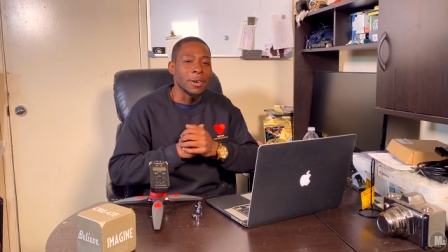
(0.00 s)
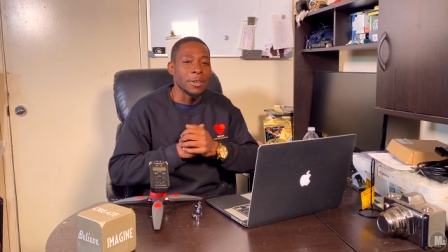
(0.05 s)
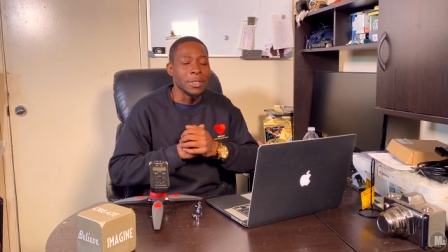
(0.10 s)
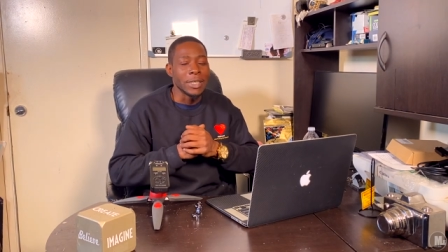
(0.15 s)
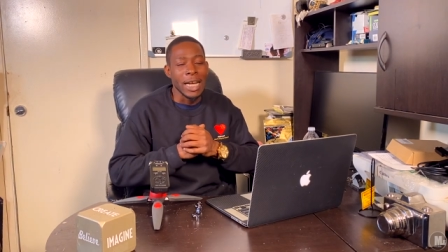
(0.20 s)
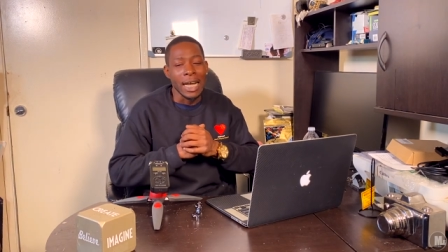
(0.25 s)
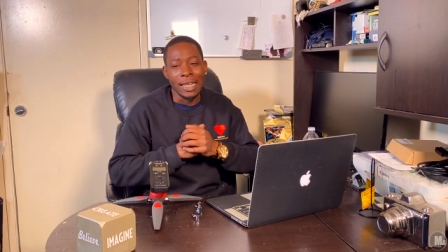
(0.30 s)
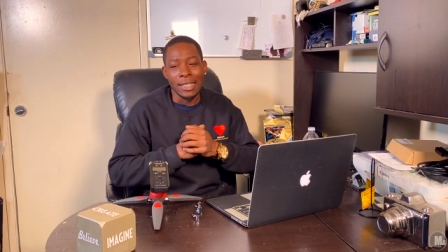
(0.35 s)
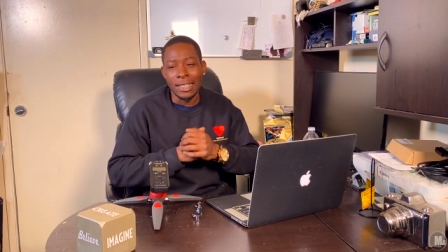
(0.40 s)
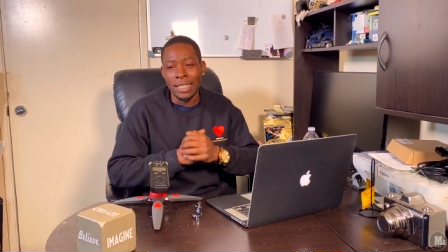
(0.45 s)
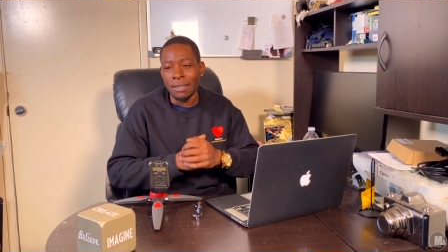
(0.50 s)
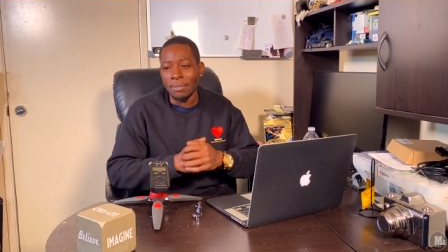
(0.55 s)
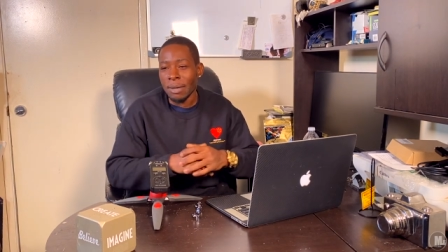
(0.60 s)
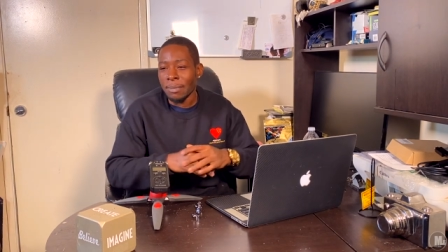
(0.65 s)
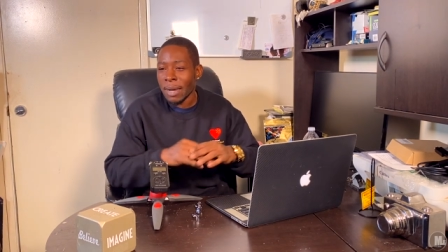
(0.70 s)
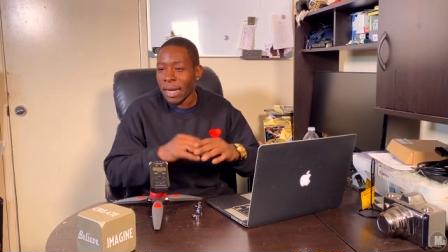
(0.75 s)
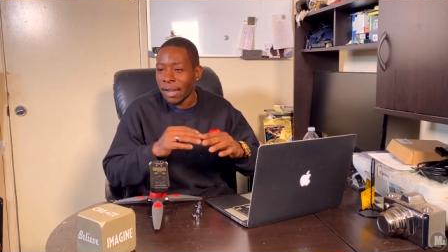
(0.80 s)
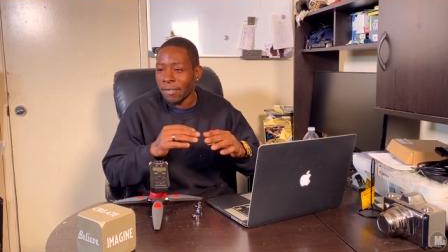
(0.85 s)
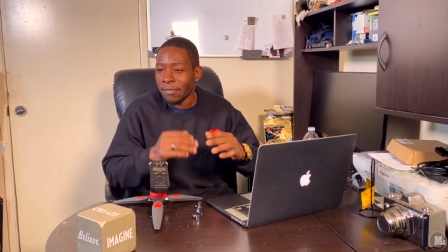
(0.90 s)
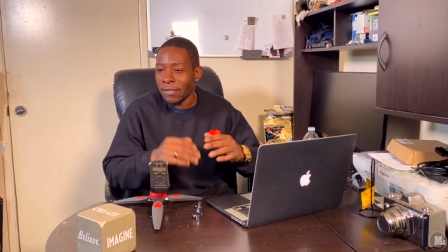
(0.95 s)
You guys see me
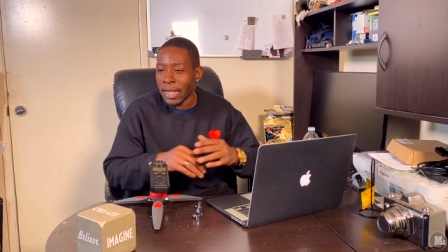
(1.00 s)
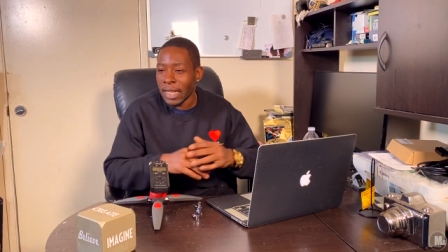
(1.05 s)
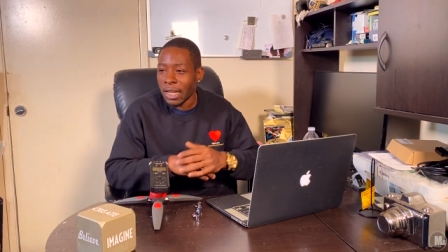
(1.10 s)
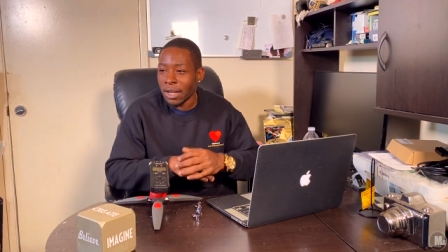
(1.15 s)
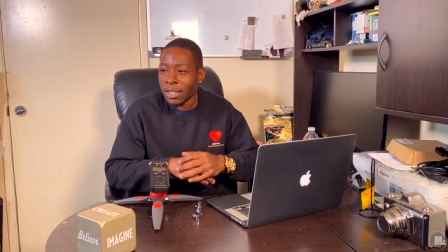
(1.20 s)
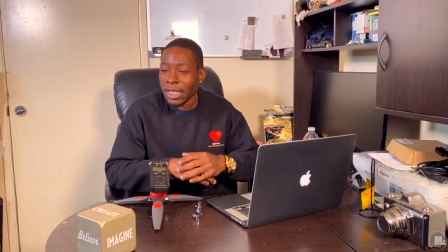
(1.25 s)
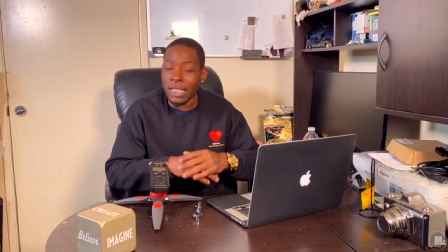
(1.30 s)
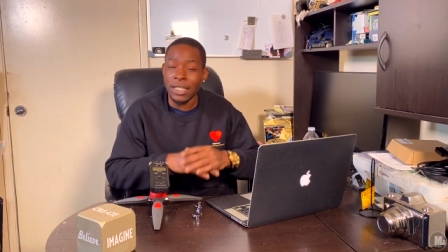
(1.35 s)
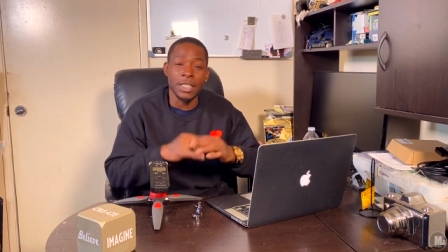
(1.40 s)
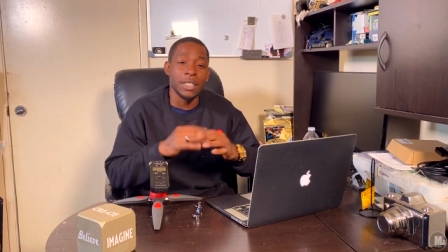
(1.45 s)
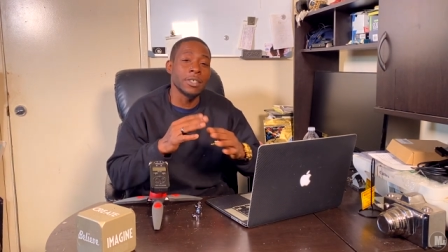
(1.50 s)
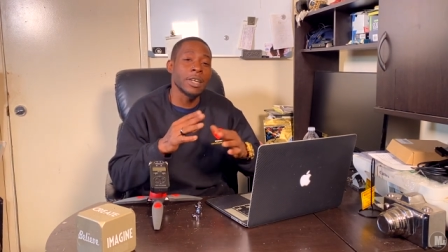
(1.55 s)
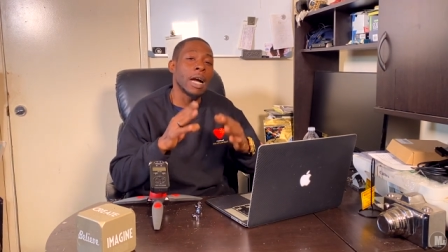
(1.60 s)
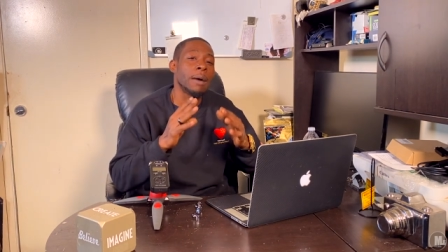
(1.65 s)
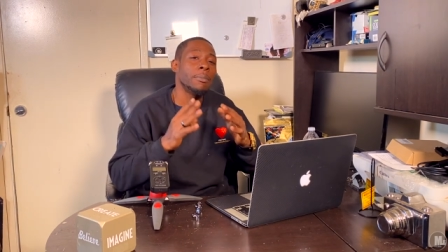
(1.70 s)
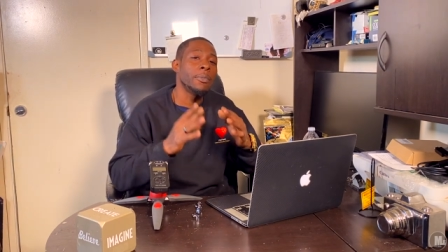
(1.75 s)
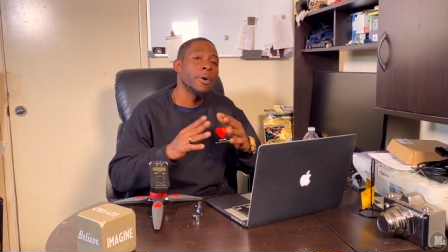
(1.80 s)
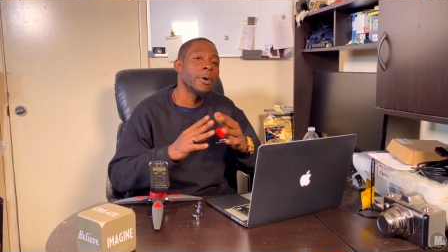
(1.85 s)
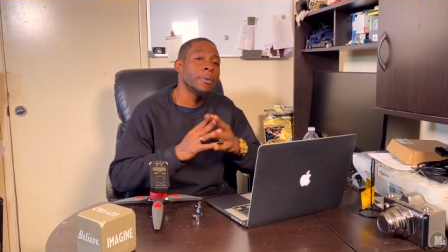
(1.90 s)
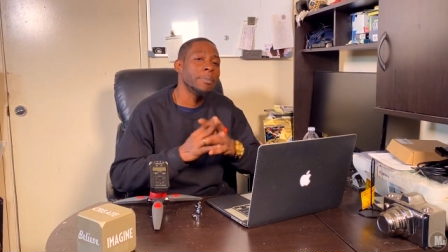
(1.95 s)
making videos. I still got
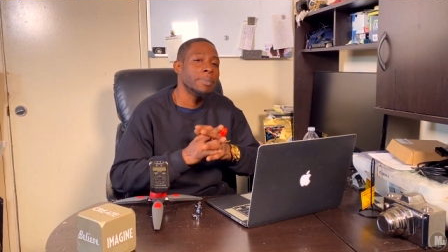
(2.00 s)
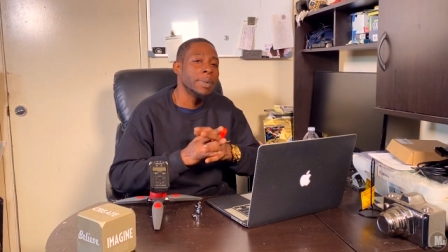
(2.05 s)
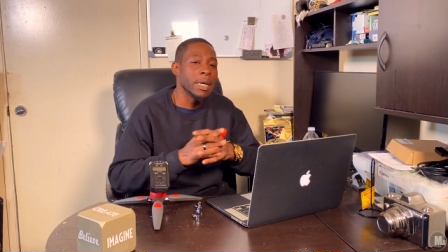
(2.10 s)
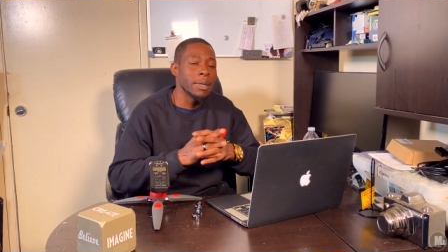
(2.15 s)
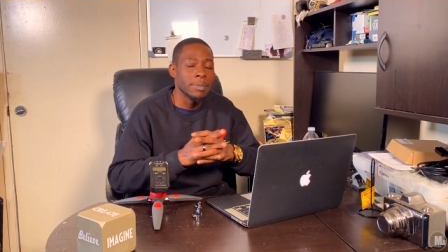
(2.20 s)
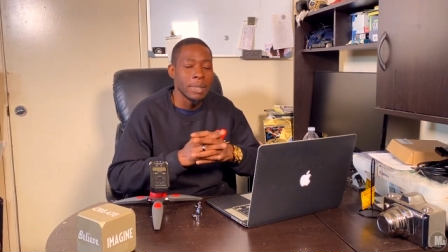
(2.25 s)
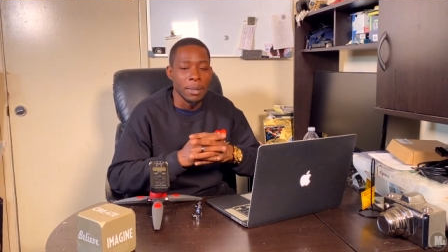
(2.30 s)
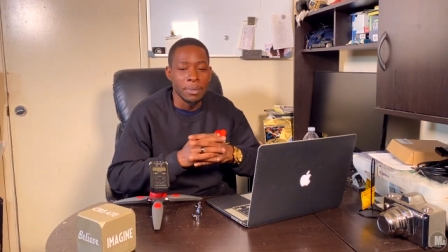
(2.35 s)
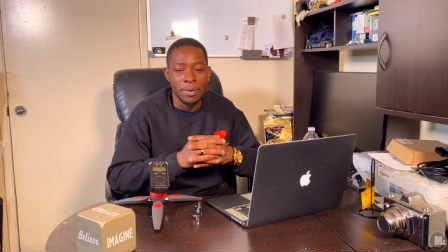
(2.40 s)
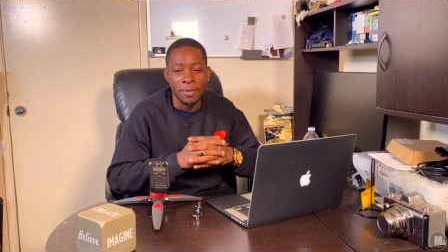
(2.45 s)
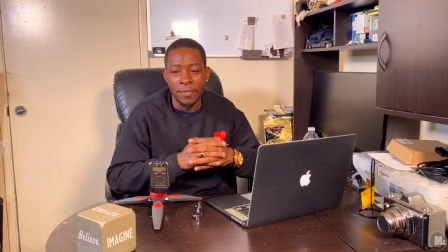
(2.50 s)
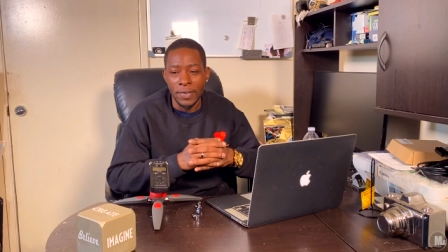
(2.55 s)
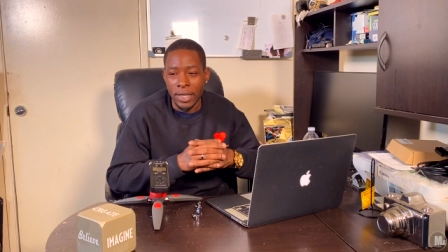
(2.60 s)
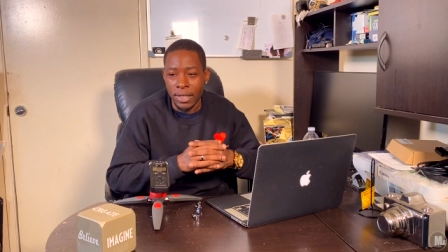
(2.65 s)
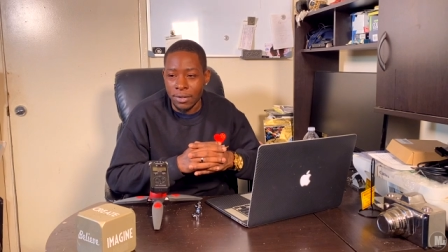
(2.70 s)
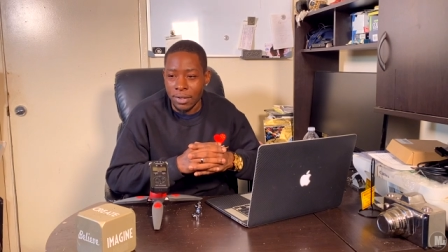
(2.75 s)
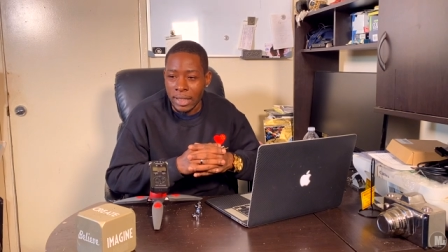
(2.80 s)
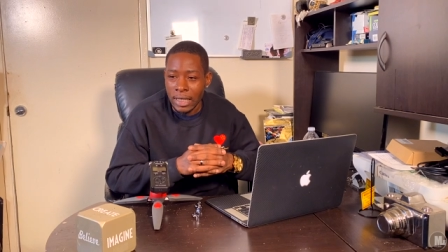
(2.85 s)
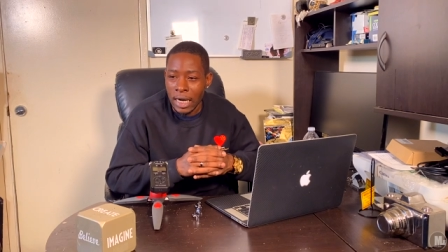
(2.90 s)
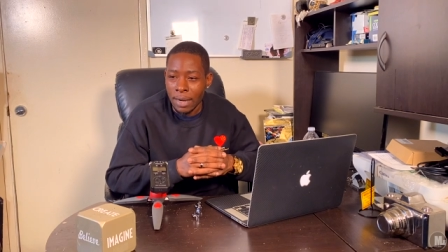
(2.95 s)
more BMW
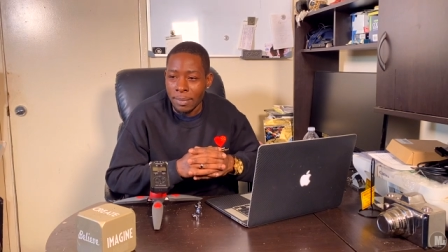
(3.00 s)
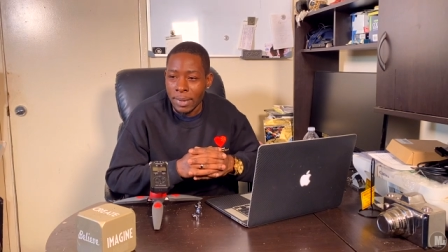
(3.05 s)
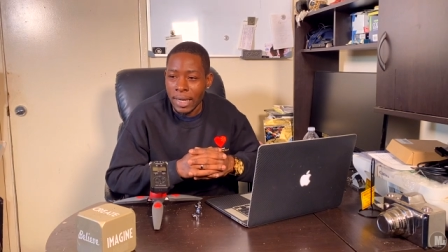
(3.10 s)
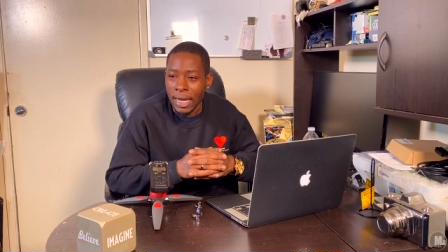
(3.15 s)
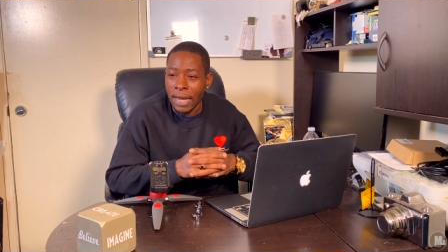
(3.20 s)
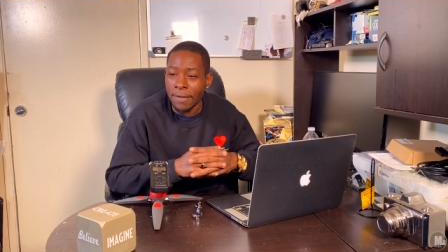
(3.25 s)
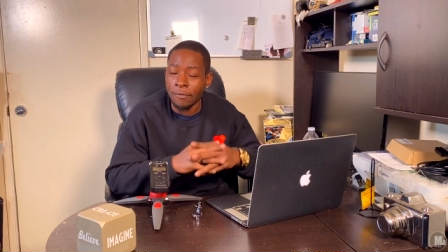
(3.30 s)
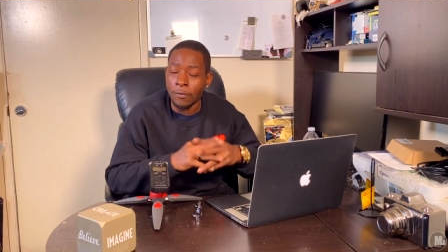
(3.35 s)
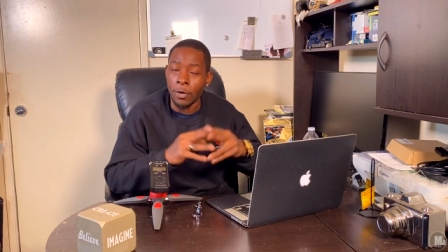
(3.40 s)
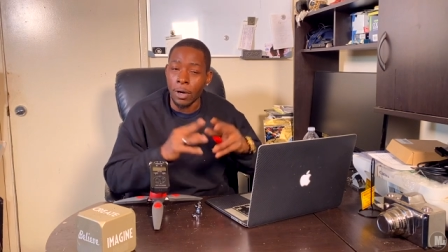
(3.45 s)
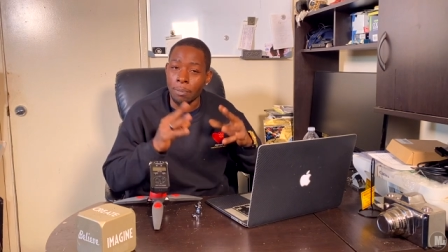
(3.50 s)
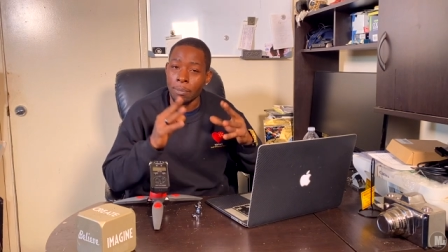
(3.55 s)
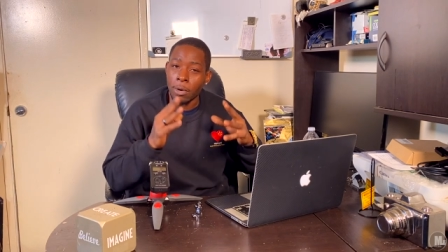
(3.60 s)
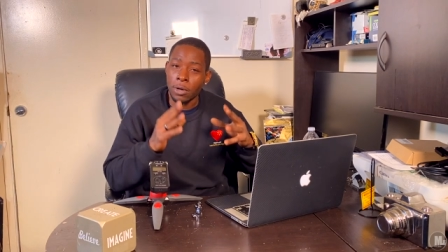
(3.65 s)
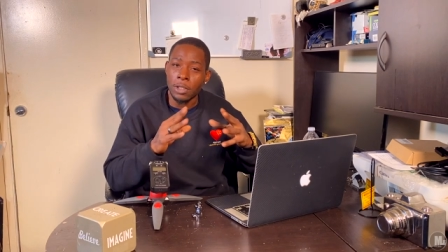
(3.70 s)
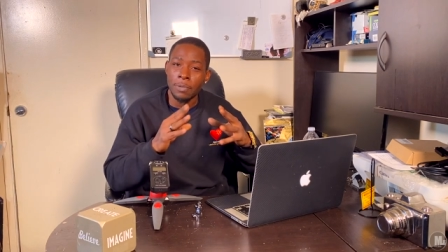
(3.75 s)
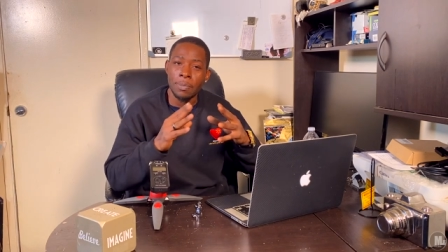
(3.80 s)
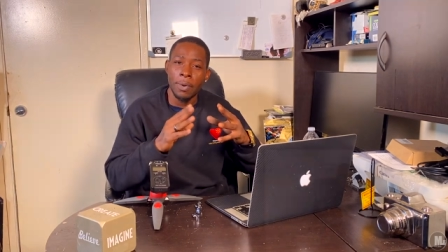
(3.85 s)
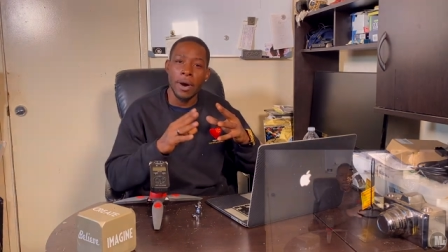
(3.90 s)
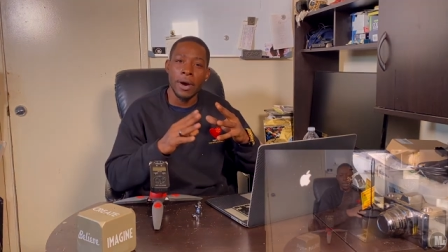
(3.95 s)
videos coming. And for the
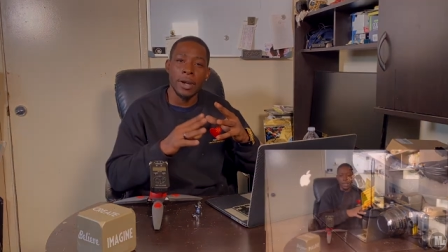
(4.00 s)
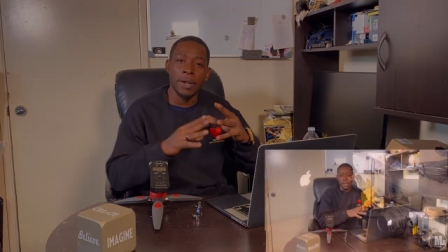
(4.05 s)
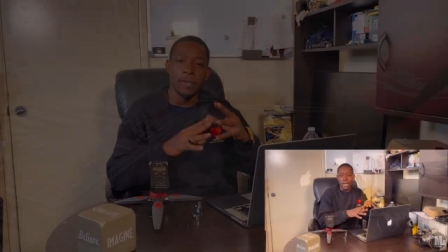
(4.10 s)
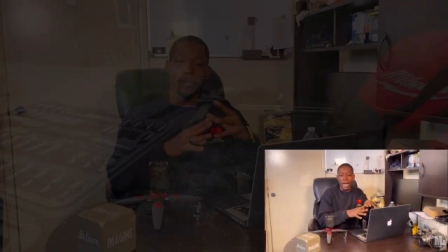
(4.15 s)
most part,